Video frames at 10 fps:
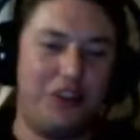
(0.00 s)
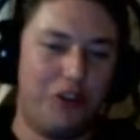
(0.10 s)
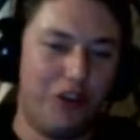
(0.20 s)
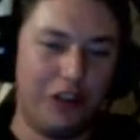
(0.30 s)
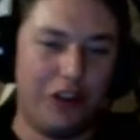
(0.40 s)
see
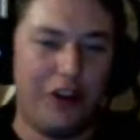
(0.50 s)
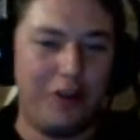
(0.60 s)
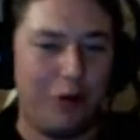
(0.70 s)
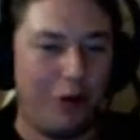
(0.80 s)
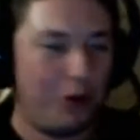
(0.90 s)
that you're
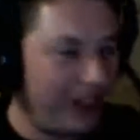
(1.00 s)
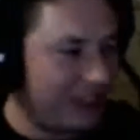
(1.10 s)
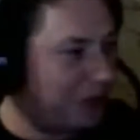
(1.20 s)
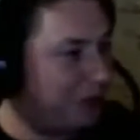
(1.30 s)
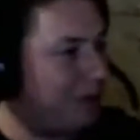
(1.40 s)
online,
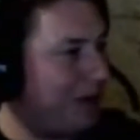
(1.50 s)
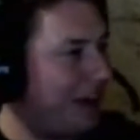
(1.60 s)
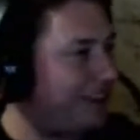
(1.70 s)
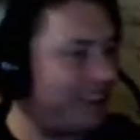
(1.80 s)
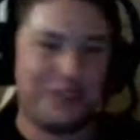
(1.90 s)
Paul. That's all
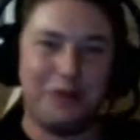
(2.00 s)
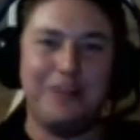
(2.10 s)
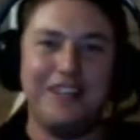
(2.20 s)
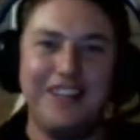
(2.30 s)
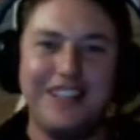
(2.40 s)
that matters.
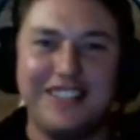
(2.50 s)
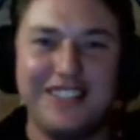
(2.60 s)
That's all we